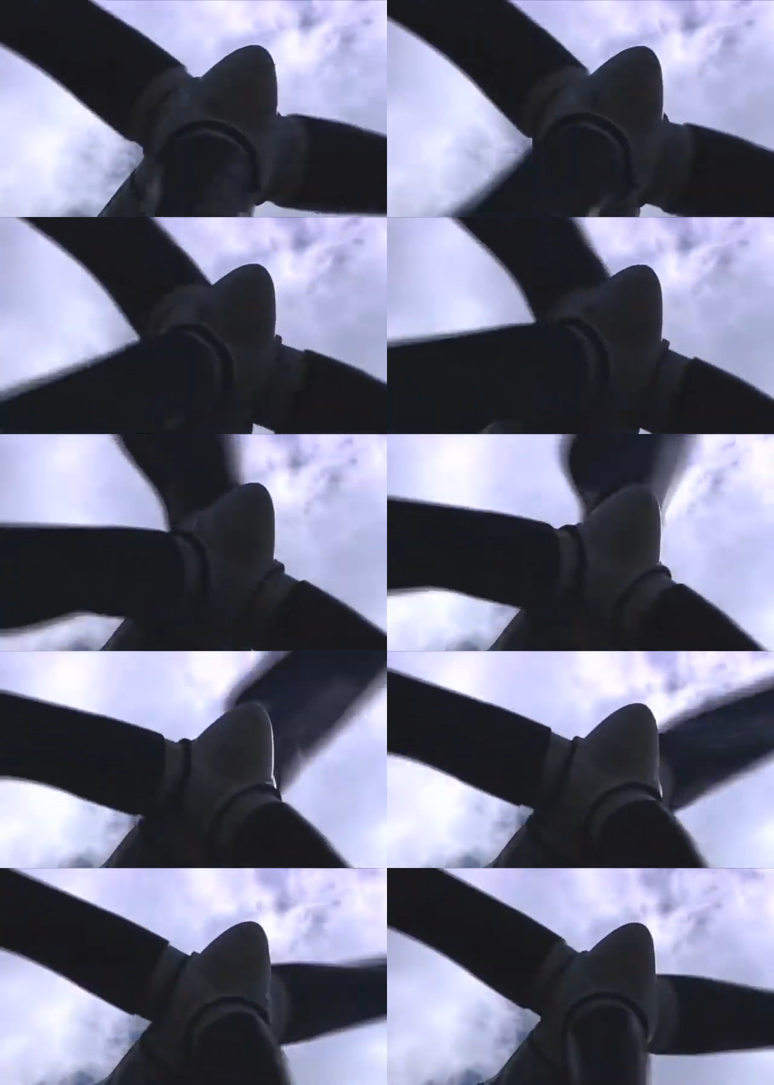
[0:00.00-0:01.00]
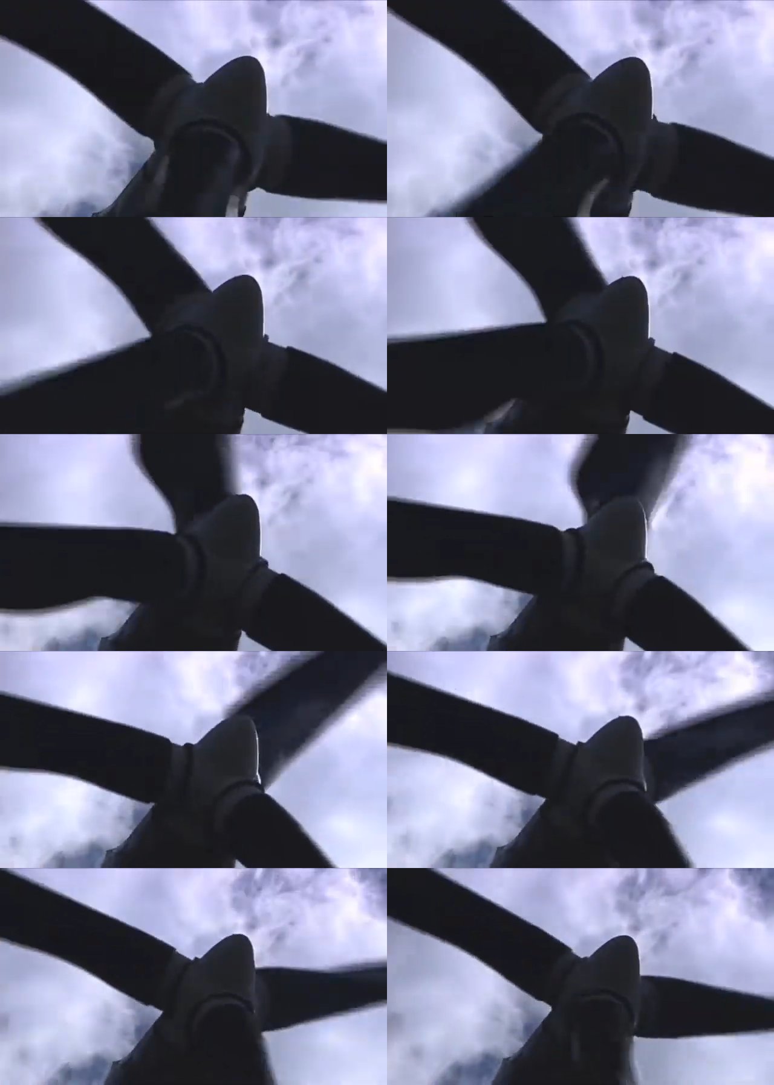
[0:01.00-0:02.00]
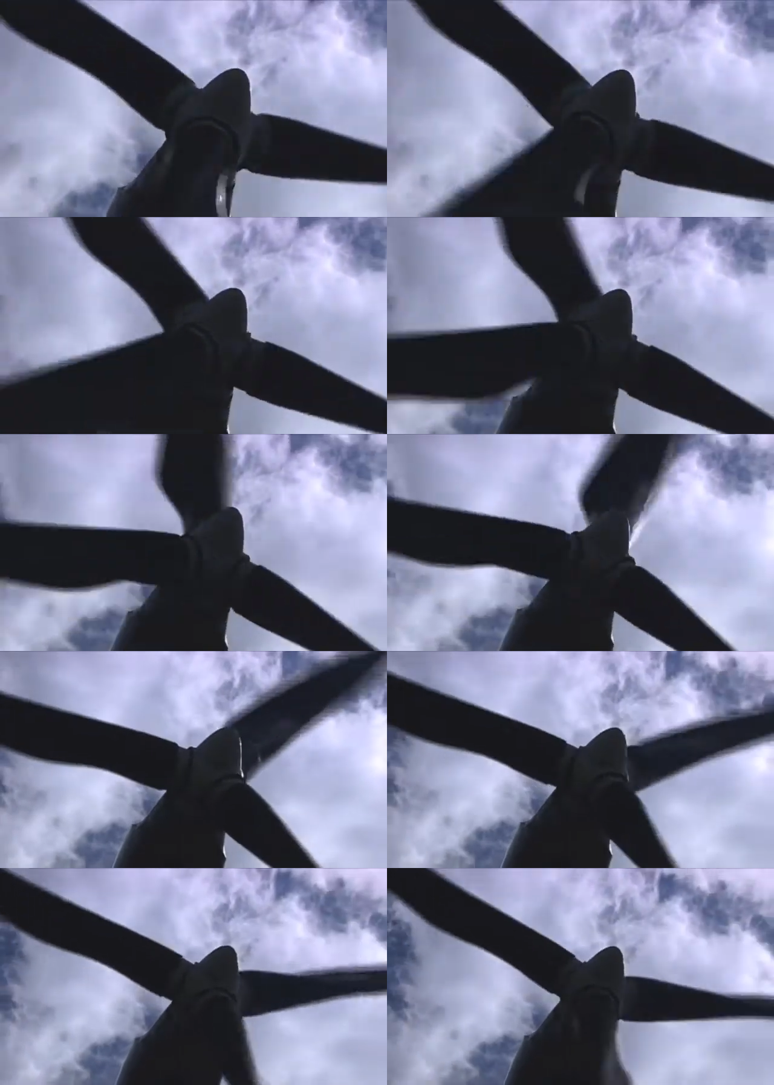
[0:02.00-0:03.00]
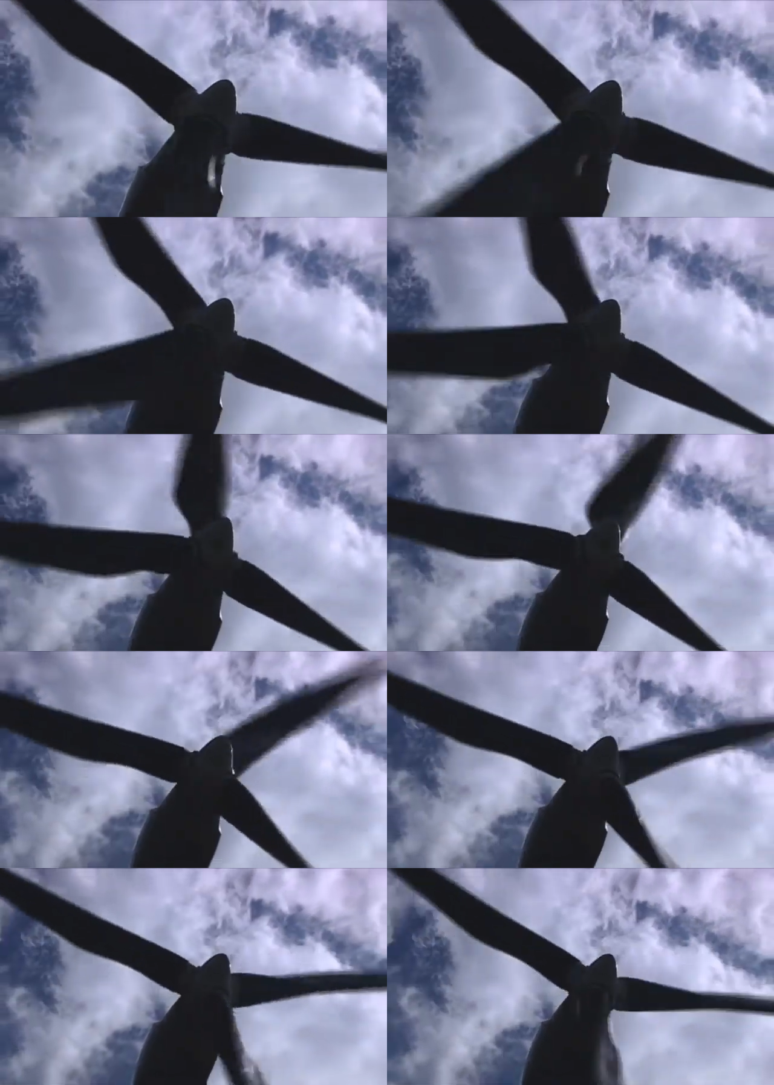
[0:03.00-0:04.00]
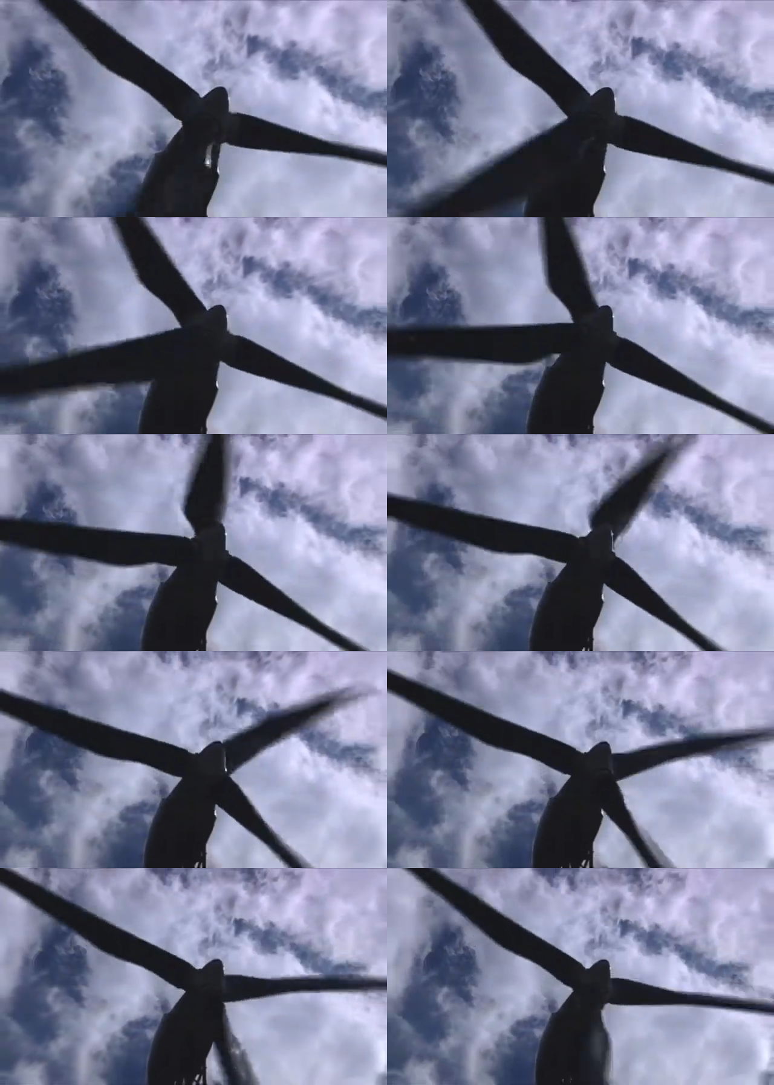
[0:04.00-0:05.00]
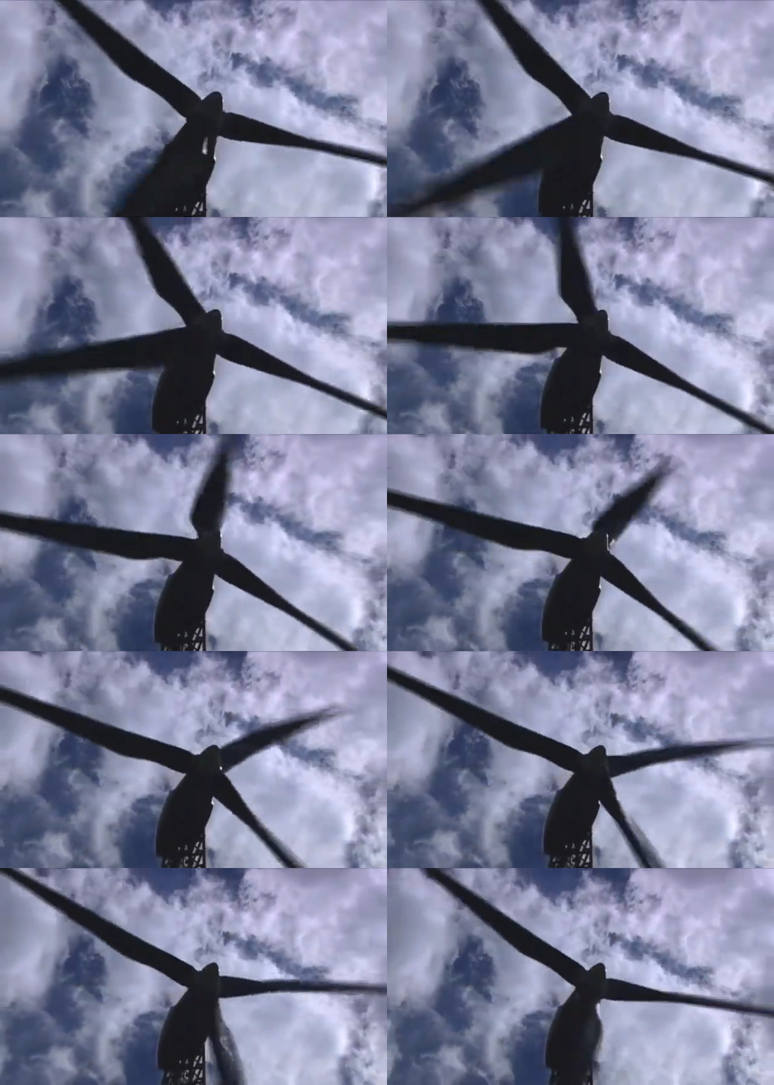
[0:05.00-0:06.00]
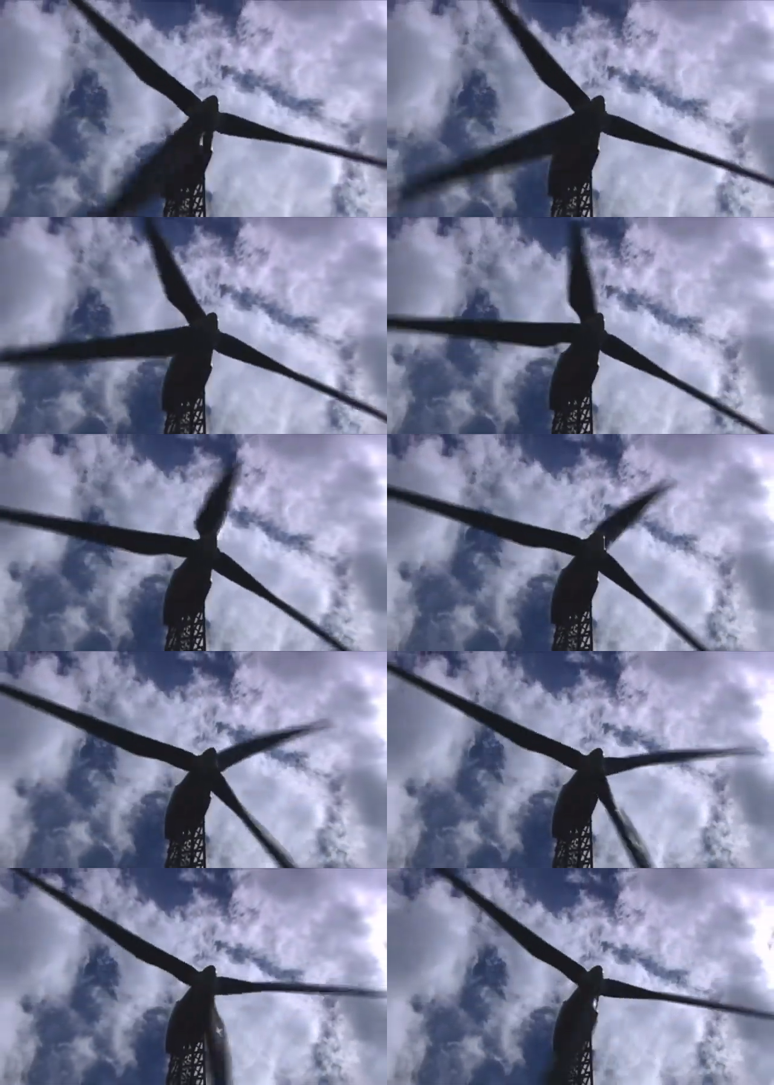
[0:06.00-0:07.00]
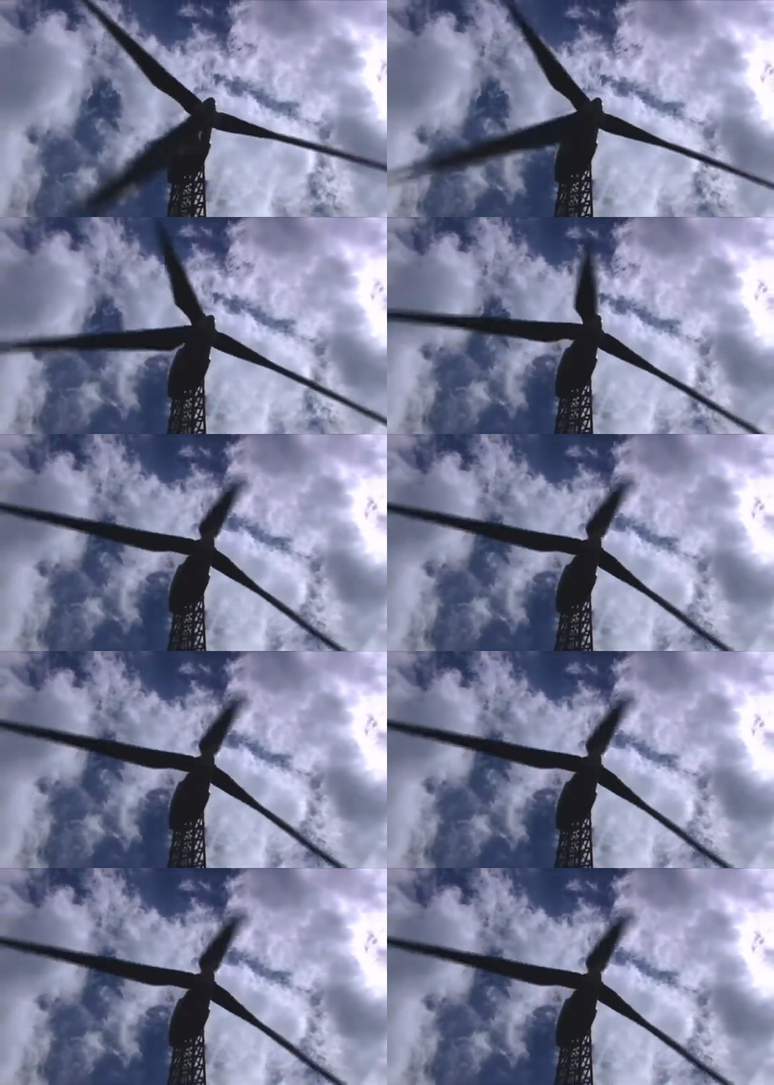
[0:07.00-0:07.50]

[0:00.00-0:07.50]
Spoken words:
[unreadable: no face in view]